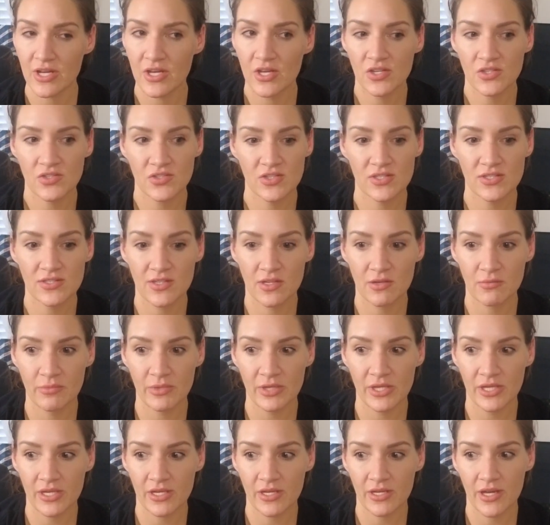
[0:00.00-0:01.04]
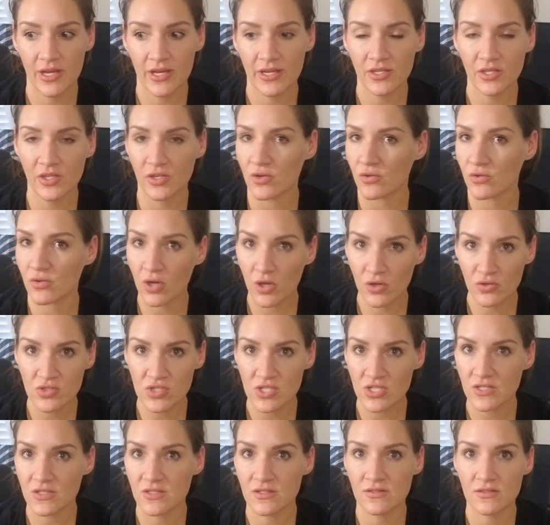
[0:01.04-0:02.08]
So this could be,
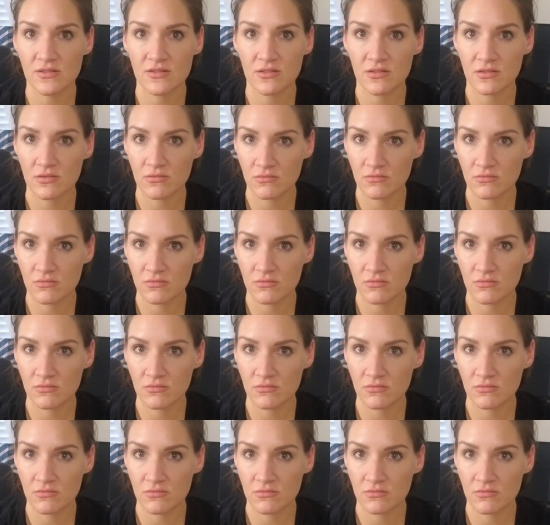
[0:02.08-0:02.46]
coaches,